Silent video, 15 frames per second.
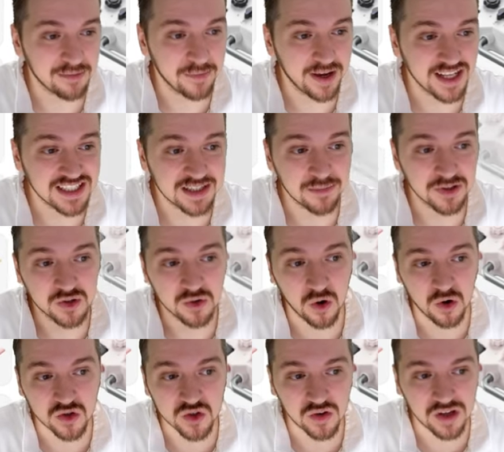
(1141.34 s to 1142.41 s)
amazing, but you
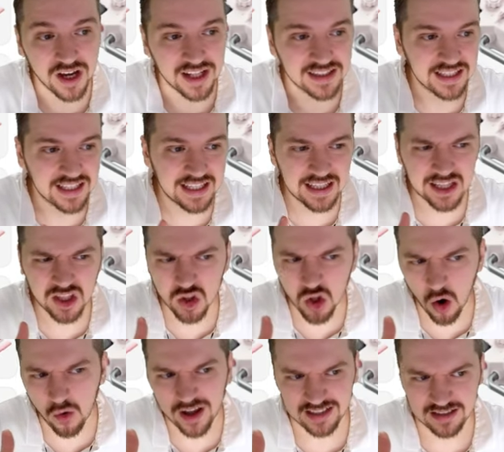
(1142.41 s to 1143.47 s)
also got the
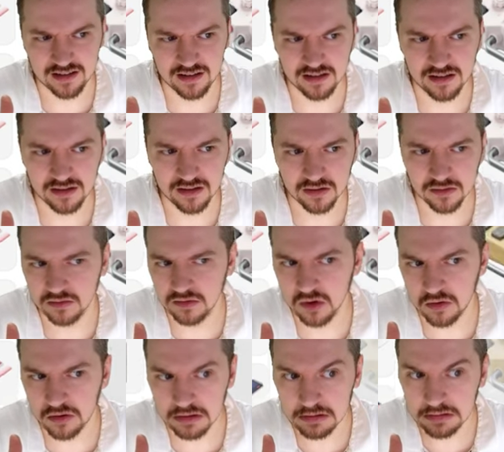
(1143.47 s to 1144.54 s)
Noether,
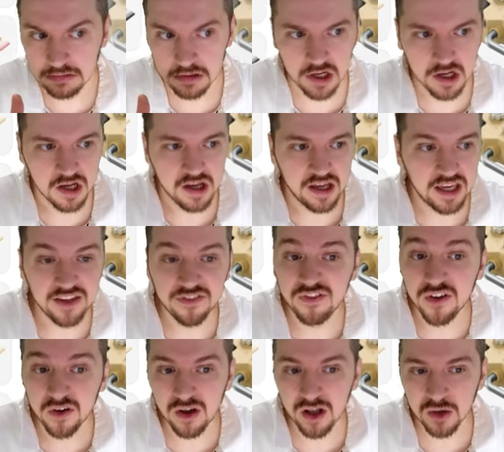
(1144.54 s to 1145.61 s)
Noeter,
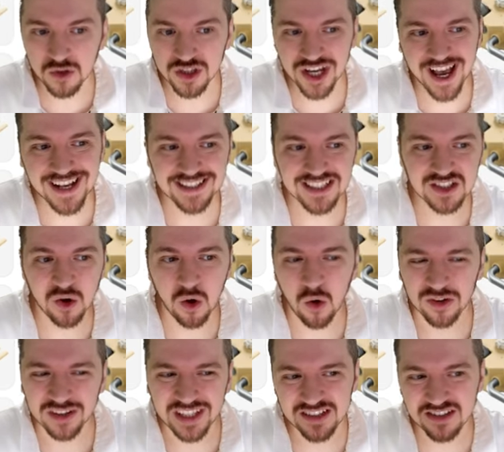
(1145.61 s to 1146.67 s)
Ethereal, which has this
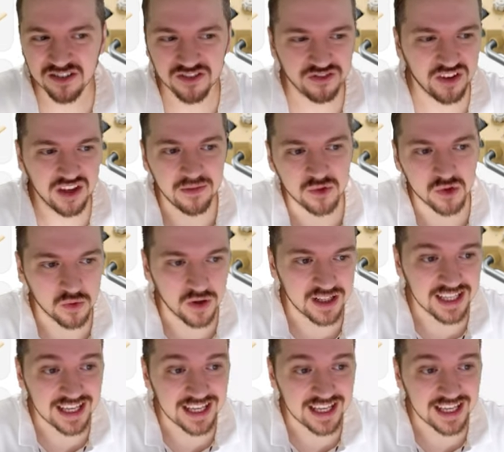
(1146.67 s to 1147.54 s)
whole desert theme to it,